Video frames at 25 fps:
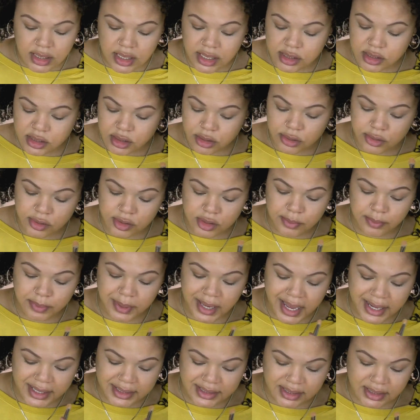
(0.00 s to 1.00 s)
excluded
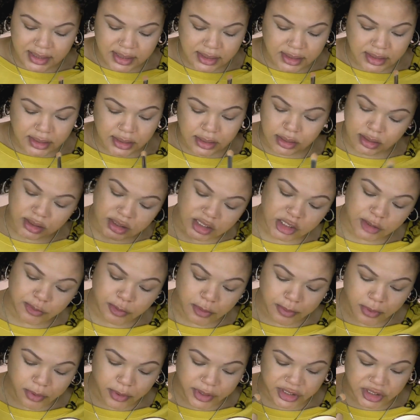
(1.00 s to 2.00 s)
Black citizens
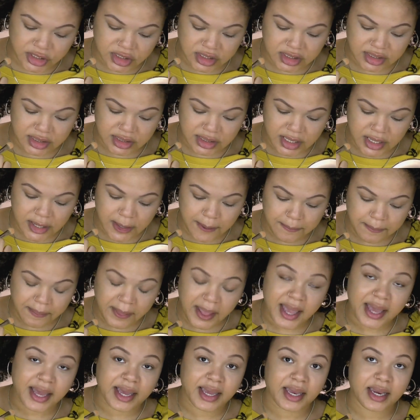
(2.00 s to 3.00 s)
disproportionately
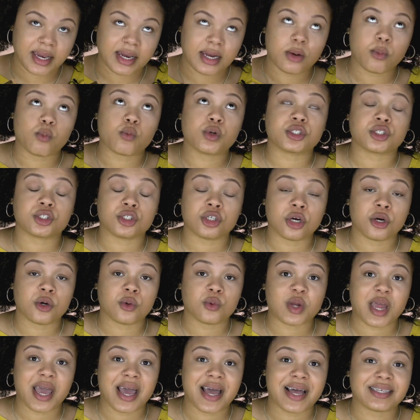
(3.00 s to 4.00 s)
and was
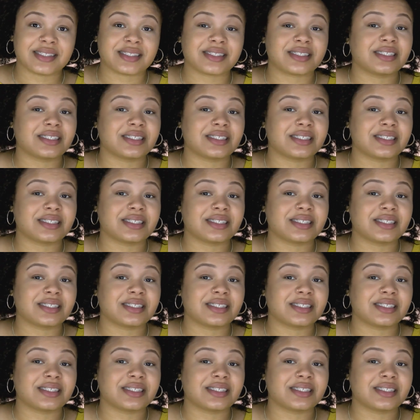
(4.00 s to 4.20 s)
known as